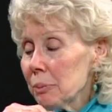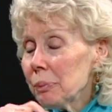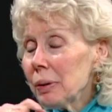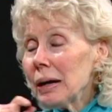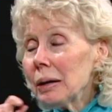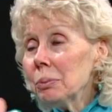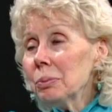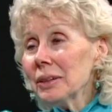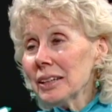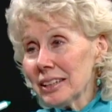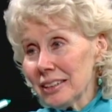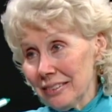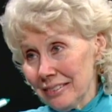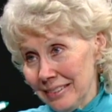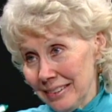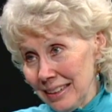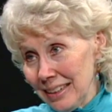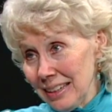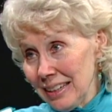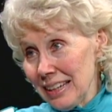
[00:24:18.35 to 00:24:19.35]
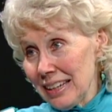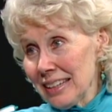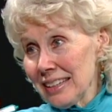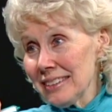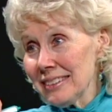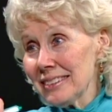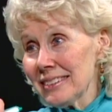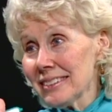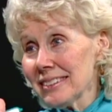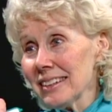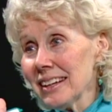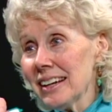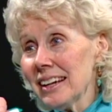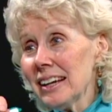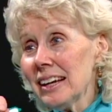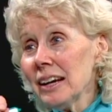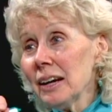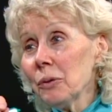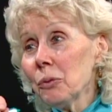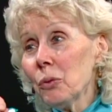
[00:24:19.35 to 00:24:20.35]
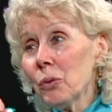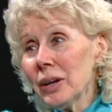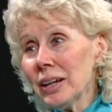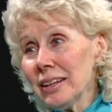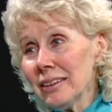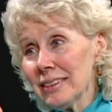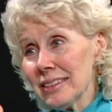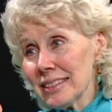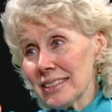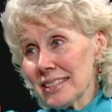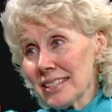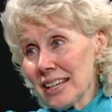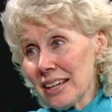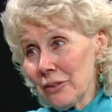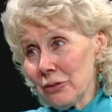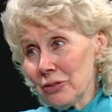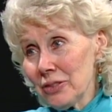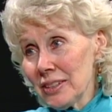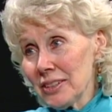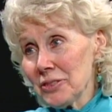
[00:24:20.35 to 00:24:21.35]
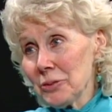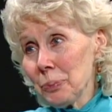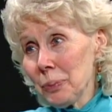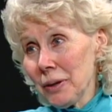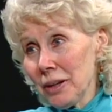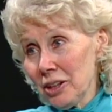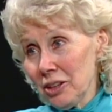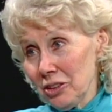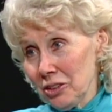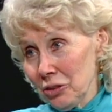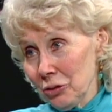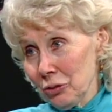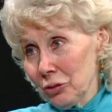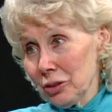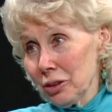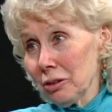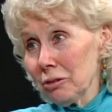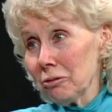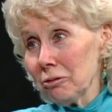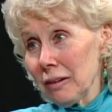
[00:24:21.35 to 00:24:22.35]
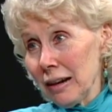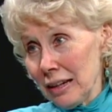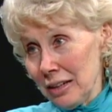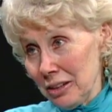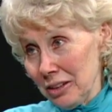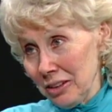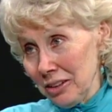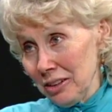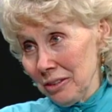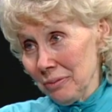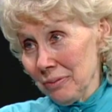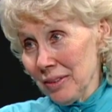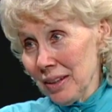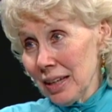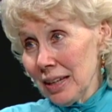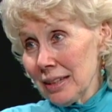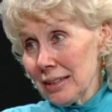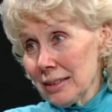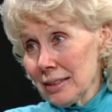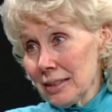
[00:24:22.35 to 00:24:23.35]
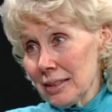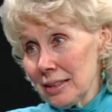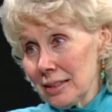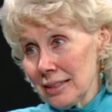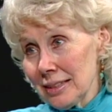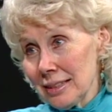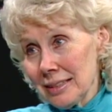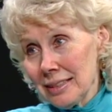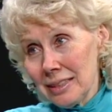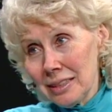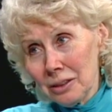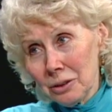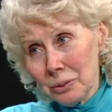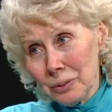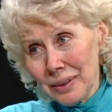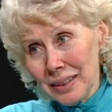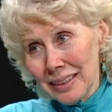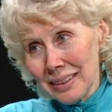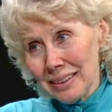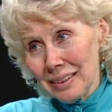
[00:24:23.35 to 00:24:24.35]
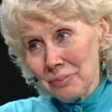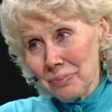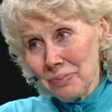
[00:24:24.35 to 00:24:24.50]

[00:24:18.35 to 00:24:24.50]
Publishing is one of the toughest parts for a writer yes. to deal with.